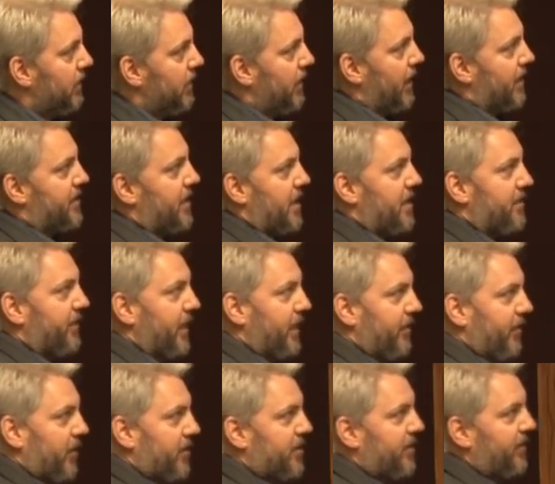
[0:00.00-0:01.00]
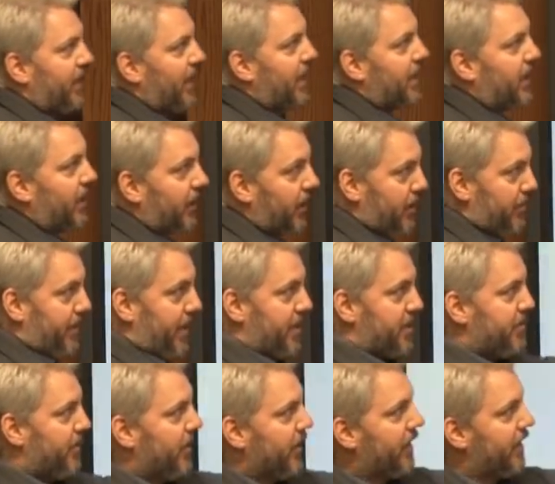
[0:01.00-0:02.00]
Excessively diversified, hugging the
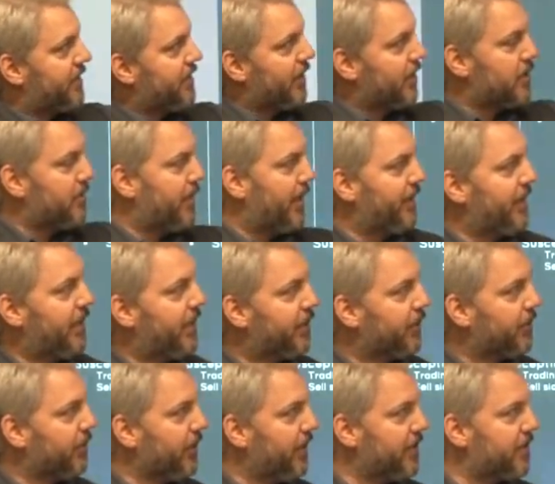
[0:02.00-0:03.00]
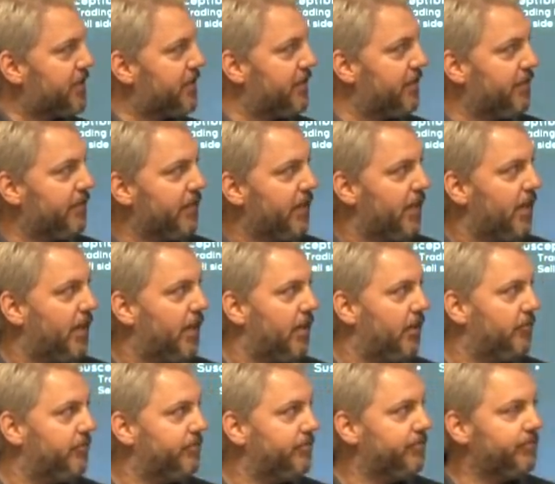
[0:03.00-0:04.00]
benchmark. I talked about the increased
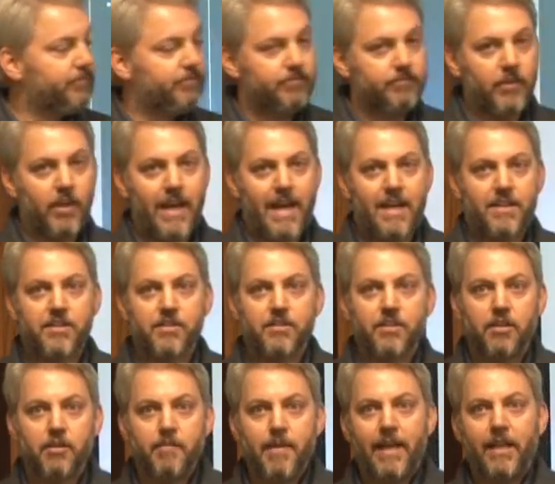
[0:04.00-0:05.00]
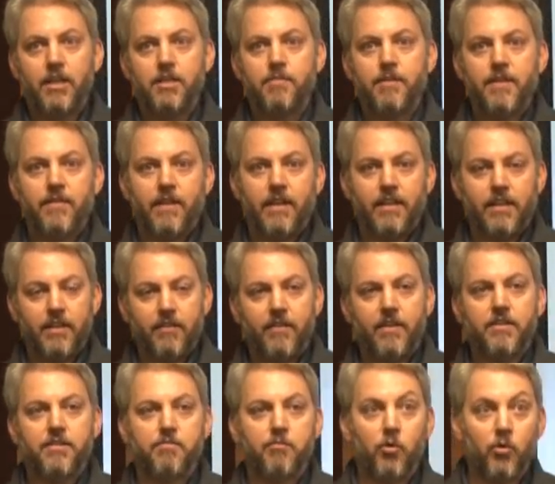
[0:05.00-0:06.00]
uh, assets under management that give
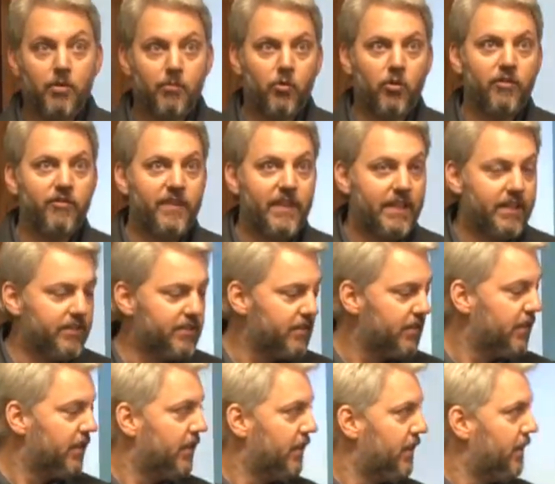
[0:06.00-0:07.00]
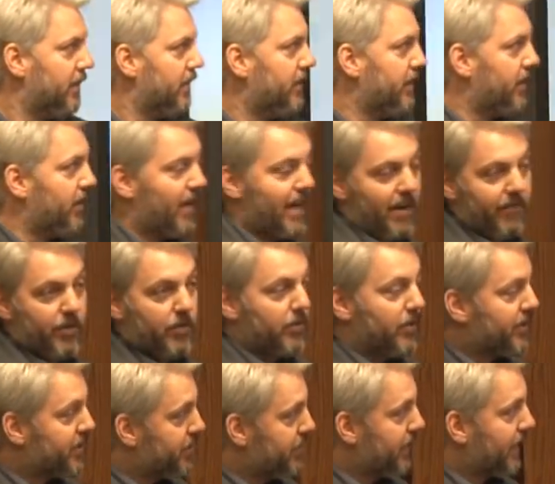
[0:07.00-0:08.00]
us more and more fees. You know,
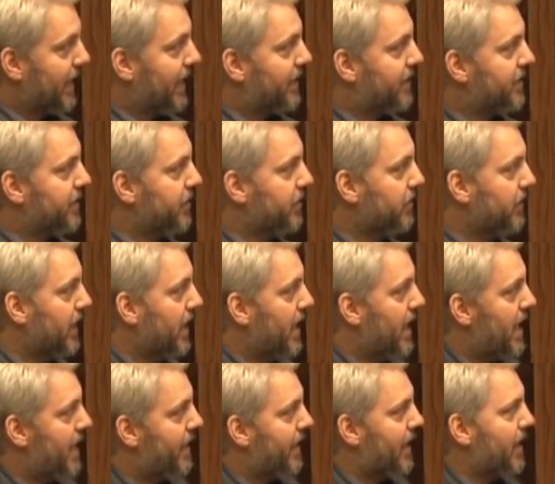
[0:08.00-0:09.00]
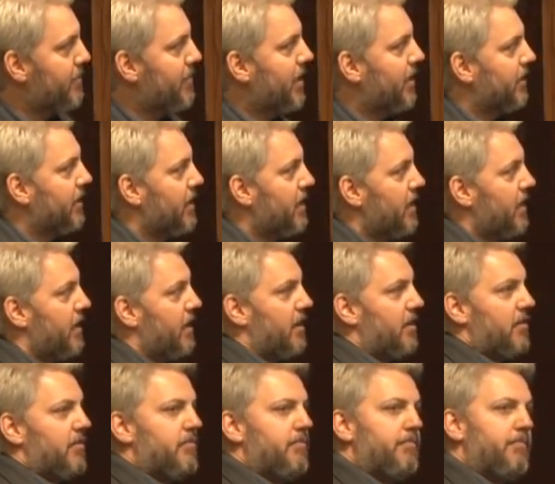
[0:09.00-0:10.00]
everyone's doing that too. And then how about
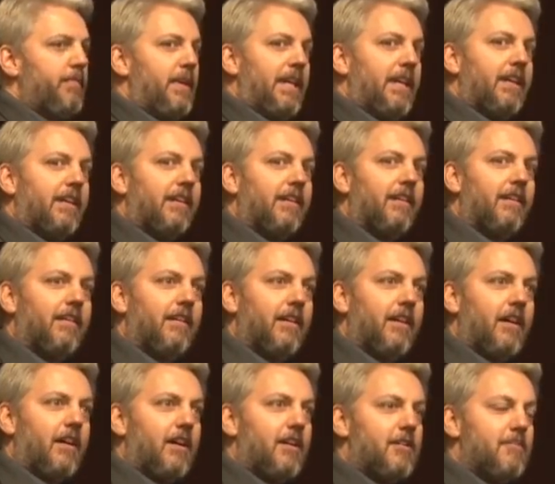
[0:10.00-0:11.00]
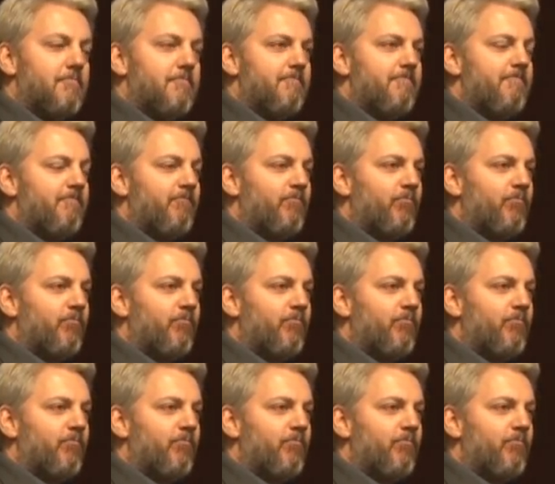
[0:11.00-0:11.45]
being um,